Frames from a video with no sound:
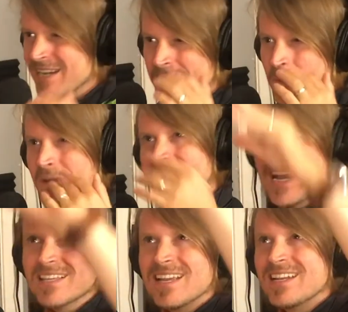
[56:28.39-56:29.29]
and the weird
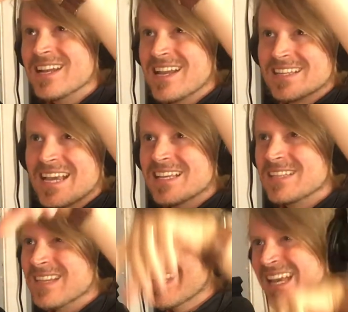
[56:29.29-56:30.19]
head. I didn't like the head. It's
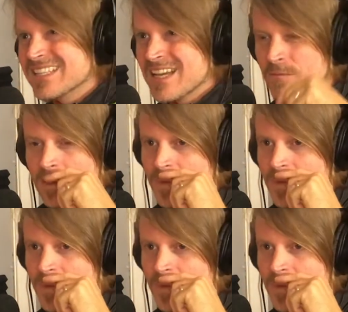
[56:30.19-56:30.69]
like, yeah, it's kind of weird.